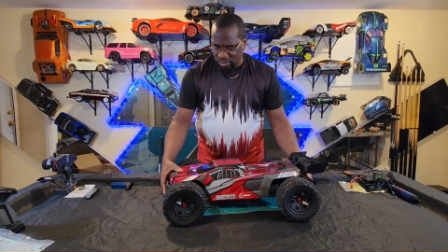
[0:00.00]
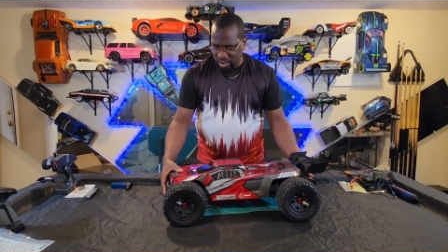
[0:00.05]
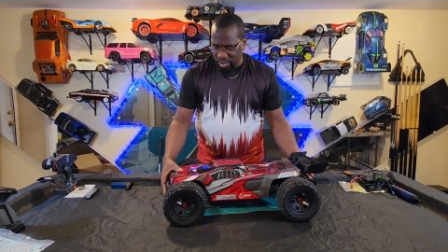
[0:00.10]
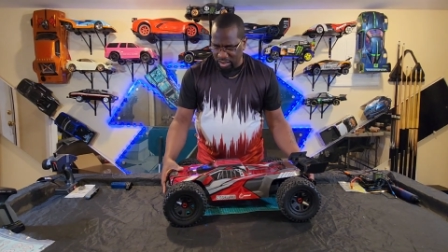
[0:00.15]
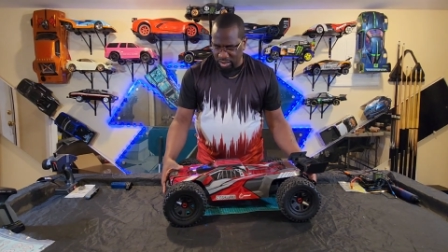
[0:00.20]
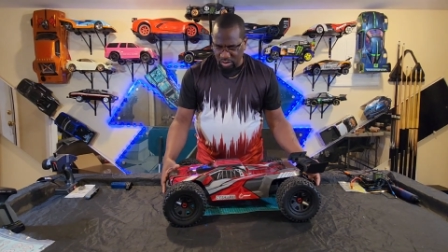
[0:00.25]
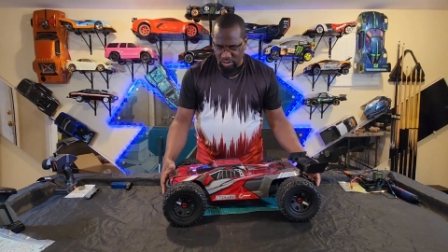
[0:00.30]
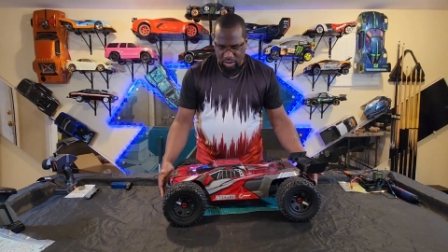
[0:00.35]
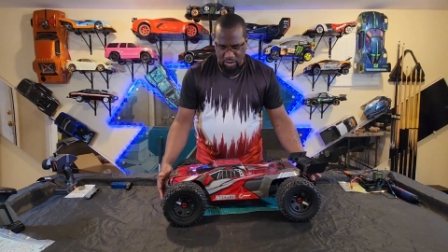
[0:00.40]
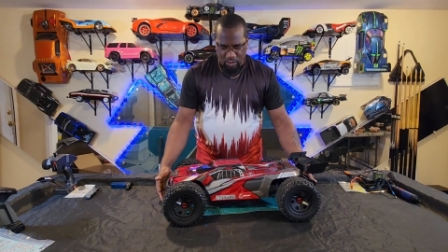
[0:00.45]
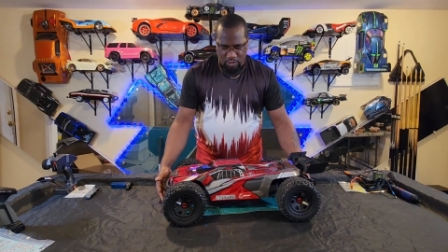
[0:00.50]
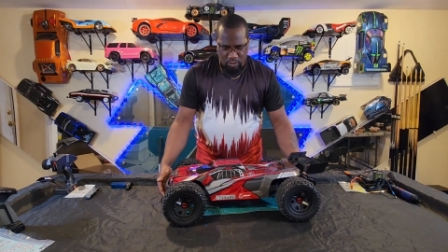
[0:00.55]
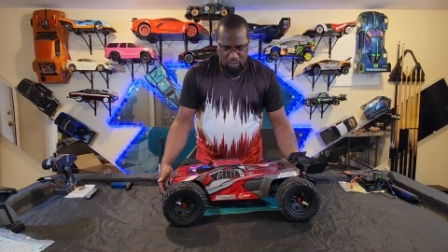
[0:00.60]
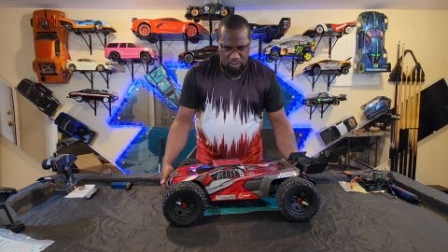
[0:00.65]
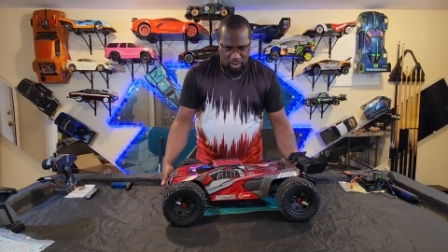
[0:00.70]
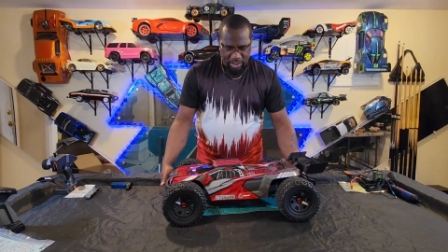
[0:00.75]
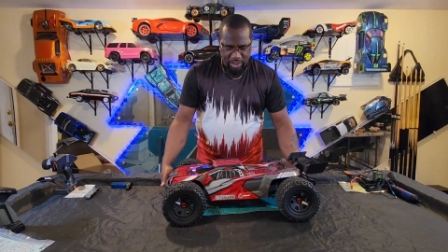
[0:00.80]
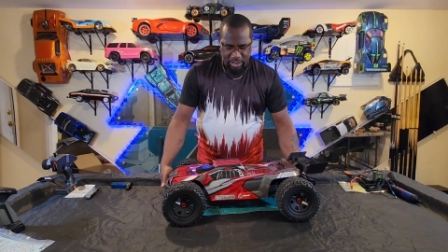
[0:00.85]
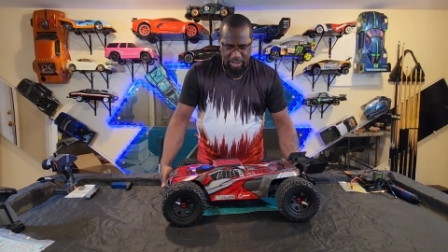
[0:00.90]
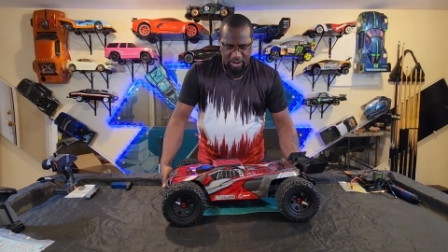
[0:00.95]
You could you could
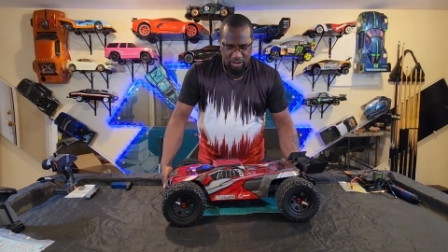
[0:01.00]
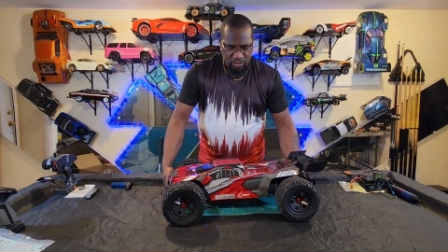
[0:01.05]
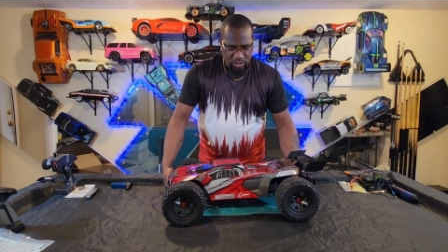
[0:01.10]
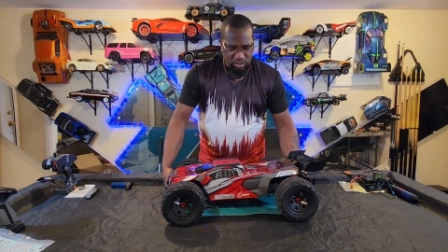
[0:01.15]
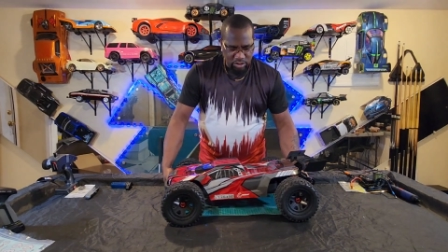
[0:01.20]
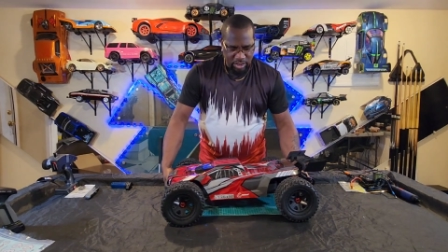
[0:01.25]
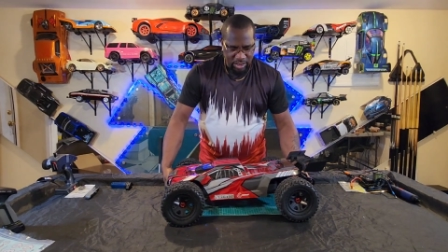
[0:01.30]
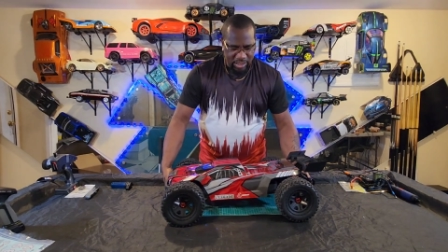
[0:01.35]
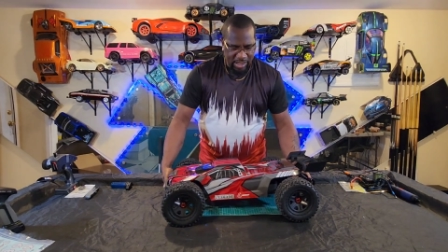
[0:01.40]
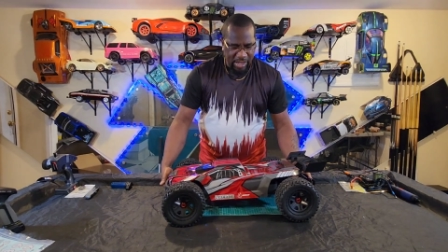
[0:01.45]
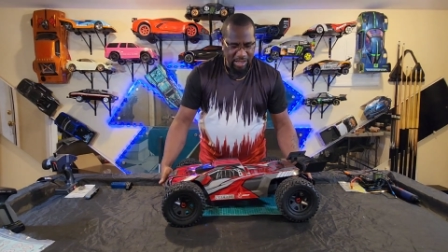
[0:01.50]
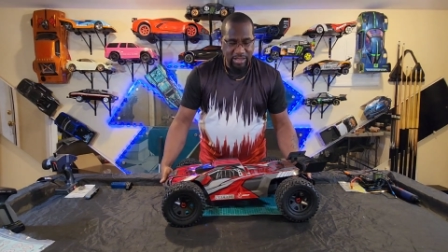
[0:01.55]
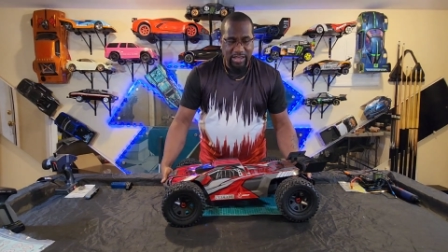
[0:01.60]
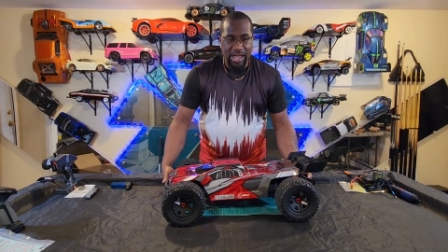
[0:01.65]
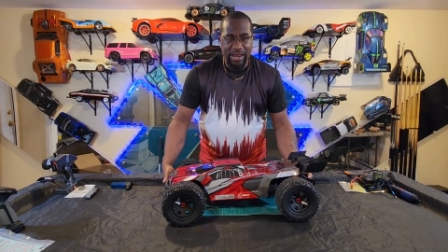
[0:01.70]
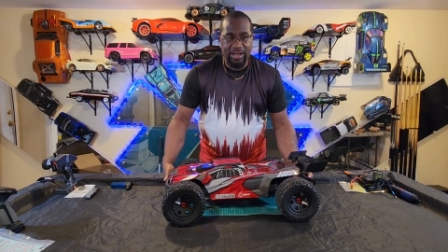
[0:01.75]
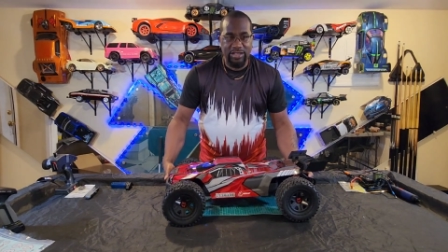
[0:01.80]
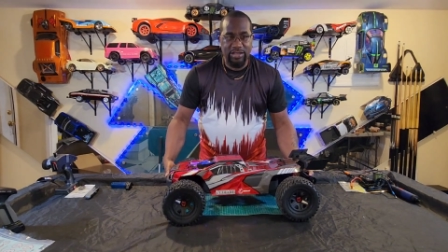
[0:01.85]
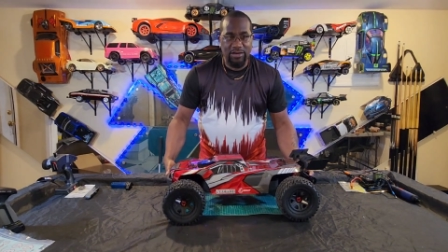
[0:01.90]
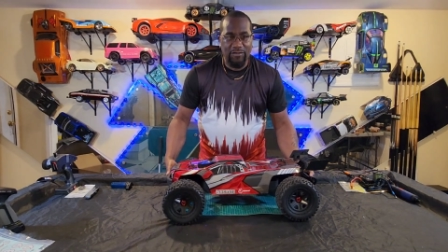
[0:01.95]
want to know, you could think
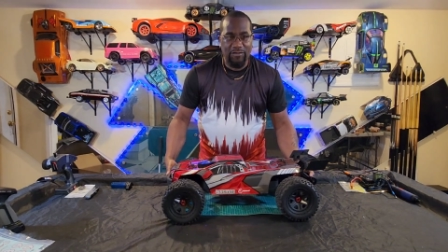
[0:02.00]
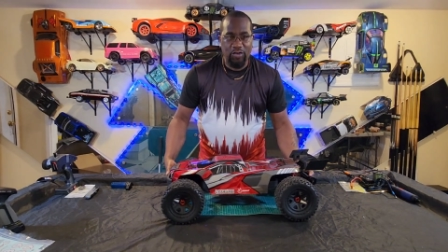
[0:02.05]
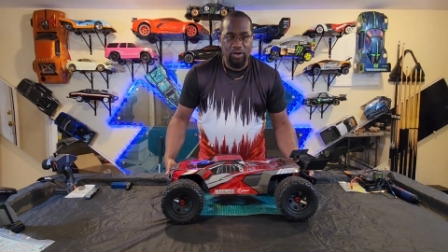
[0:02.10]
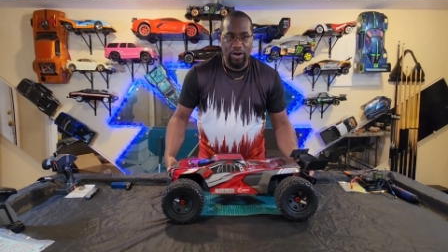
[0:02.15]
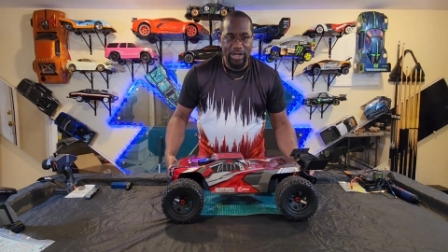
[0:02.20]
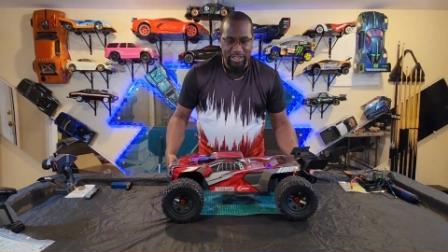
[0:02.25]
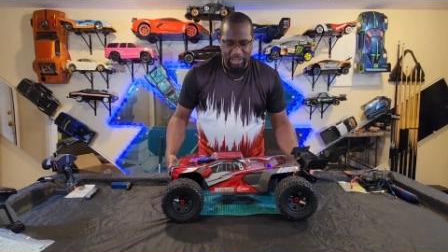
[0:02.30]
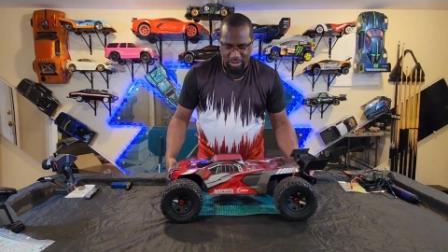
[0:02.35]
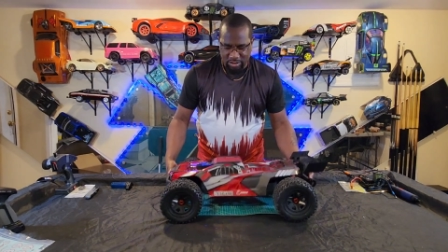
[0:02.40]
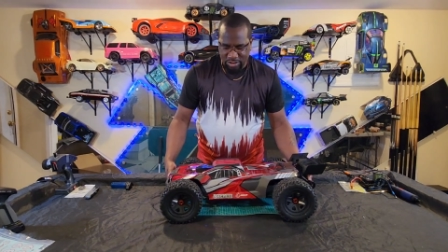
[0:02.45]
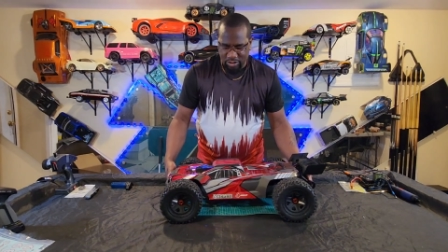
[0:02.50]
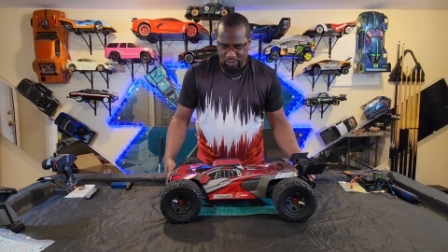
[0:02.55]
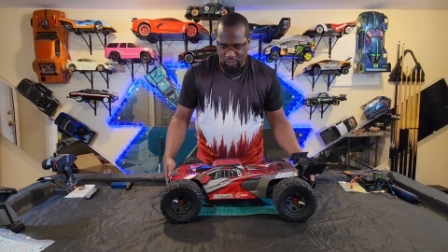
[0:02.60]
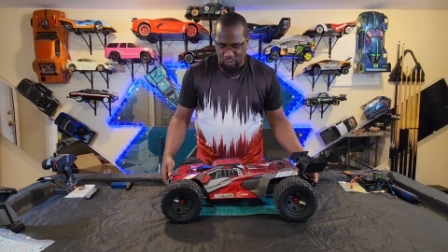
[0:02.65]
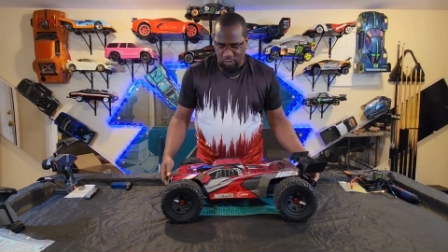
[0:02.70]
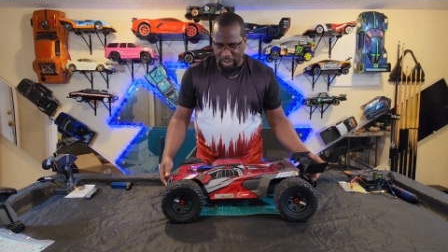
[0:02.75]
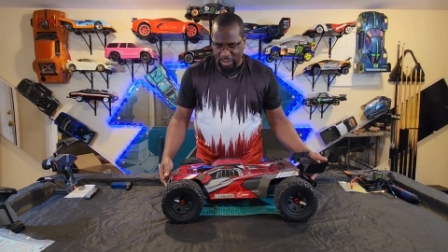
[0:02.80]
that it's a 4S all you